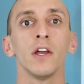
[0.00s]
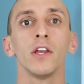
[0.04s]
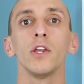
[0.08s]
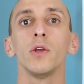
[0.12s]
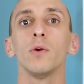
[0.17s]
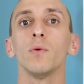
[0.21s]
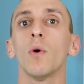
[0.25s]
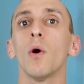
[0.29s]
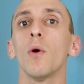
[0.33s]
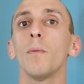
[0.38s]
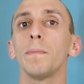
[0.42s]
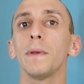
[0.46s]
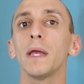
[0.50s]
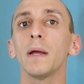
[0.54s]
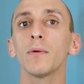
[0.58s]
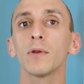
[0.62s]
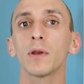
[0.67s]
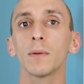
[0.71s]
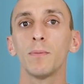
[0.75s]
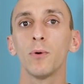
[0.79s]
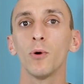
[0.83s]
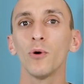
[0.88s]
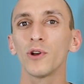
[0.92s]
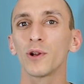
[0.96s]
You won't be able
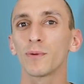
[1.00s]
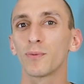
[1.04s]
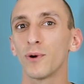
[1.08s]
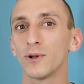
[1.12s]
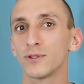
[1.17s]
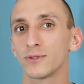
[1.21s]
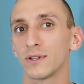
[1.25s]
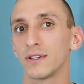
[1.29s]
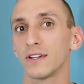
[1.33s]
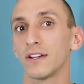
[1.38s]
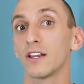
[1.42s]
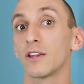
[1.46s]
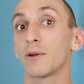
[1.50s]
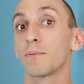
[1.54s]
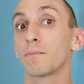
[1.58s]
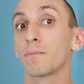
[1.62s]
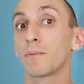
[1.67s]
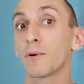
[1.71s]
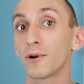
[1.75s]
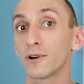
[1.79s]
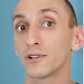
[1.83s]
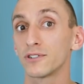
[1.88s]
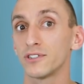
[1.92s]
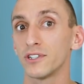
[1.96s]
to pool your points with another
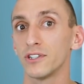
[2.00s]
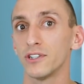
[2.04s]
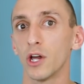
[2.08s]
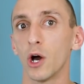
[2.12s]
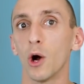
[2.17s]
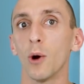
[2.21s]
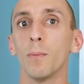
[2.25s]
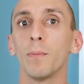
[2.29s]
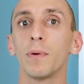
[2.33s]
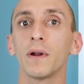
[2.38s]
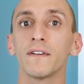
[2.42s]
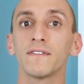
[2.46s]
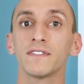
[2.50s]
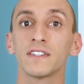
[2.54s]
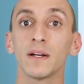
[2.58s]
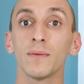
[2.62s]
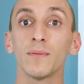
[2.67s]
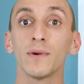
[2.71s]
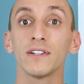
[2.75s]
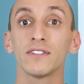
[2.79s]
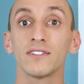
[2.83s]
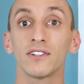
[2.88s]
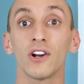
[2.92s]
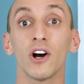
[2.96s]
person though, but if
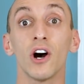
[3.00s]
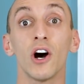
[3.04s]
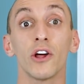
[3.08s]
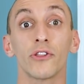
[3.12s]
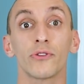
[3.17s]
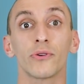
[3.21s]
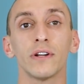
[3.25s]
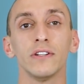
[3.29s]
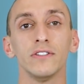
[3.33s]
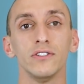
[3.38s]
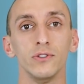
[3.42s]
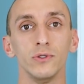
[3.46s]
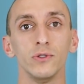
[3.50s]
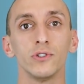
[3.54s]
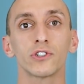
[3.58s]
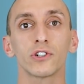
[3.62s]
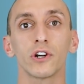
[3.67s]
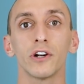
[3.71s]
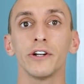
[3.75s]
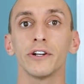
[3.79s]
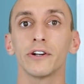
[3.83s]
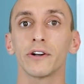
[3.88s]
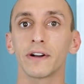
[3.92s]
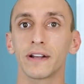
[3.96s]
someone is an authorized
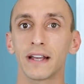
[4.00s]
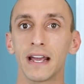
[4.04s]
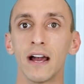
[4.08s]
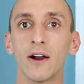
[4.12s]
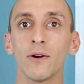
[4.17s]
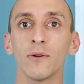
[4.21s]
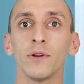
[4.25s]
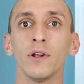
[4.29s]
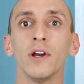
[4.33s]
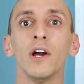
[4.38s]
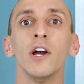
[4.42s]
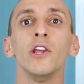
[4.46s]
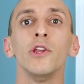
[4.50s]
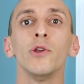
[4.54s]
user on your account,